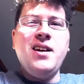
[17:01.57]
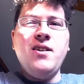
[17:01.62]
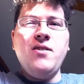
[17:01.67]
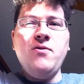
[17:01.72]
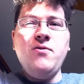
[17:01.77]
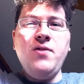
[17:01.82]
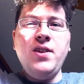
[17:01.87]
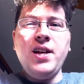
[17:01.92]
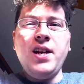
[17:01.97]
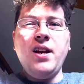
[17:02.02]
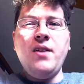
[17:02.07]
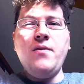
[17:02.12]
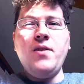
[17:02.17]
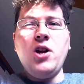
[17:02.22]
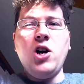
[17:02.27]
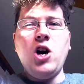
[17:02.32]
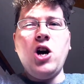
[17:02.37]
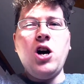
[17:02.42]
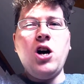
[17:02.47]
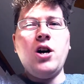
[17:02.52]
vliggity
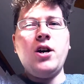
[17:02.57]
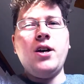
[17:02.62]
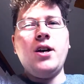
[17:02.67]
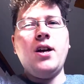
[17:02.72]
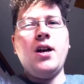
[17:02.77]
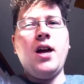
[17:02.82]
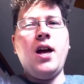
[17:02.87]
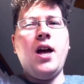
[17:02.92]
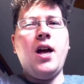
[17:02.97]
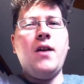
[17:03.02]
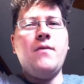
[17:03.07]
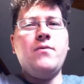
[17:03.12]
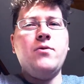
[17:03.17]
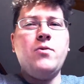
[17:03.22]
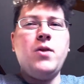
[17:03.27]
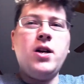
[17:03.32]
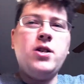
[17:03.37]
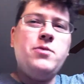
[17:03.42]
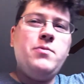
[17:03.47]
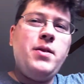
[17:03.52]
vlog, and for
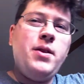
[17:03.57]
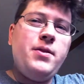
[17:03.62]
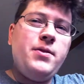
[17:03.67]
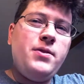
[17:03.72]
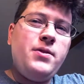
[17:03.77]
watching my other